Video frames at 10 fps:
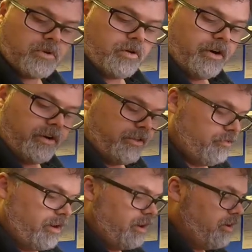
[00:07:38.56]
Oh, here it is,
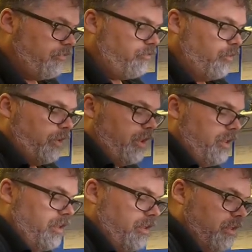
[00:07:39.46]
right here. Duh.
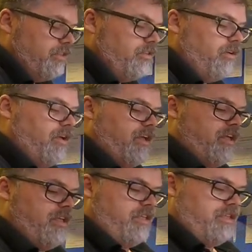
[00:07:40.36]

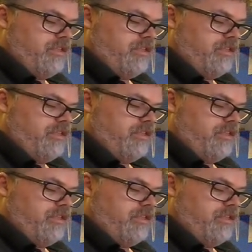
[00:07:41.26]
Duh.